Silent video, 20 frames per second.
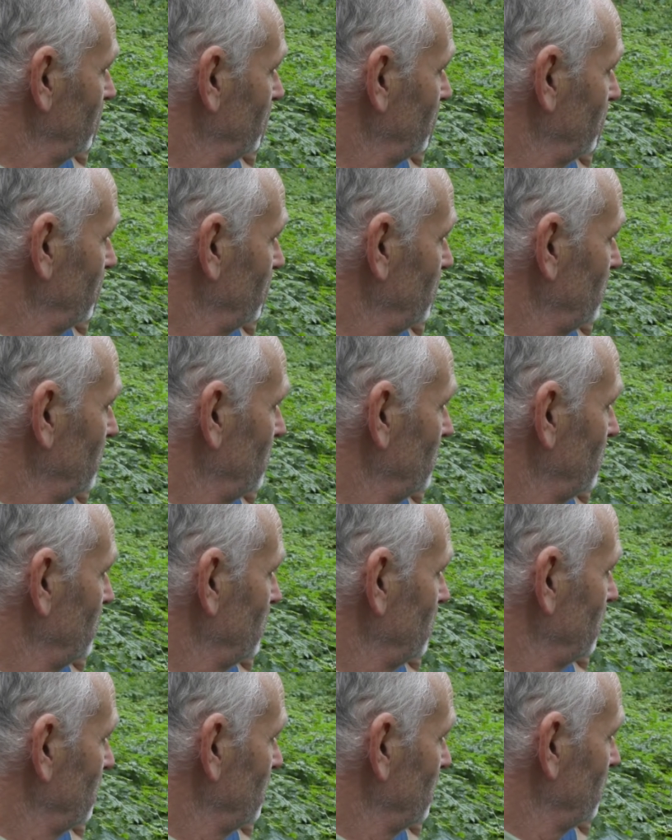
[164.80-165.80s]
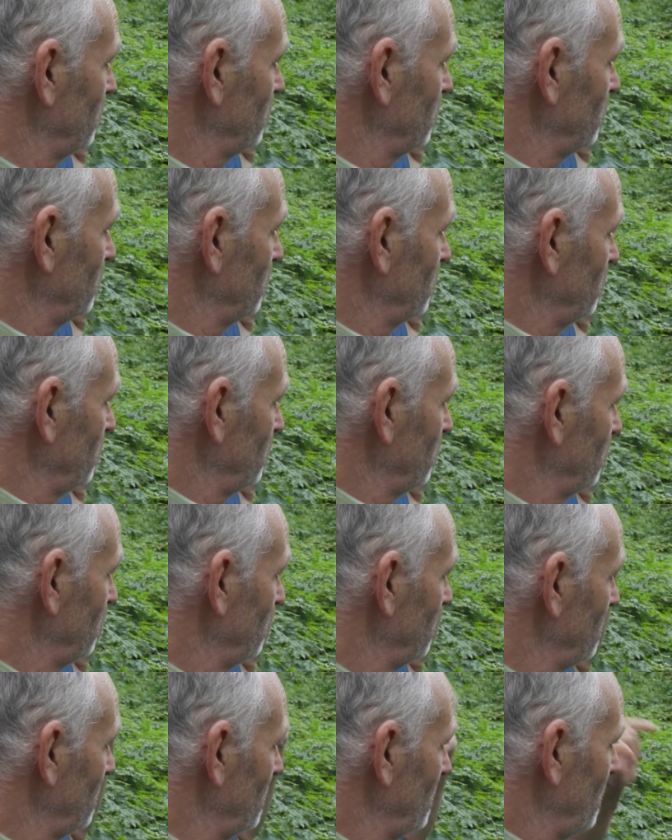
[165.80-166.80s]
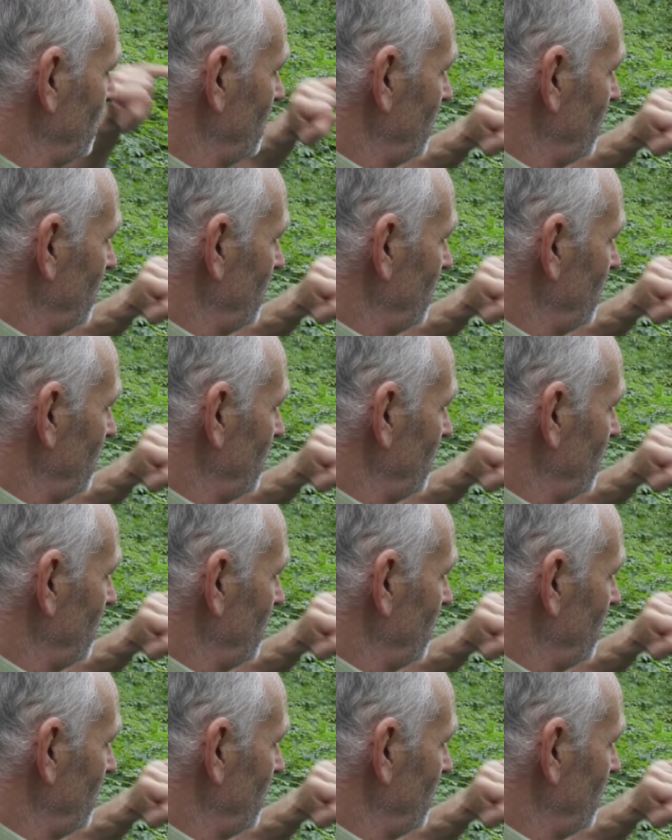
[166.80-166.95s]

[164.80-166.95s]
(no one is talking)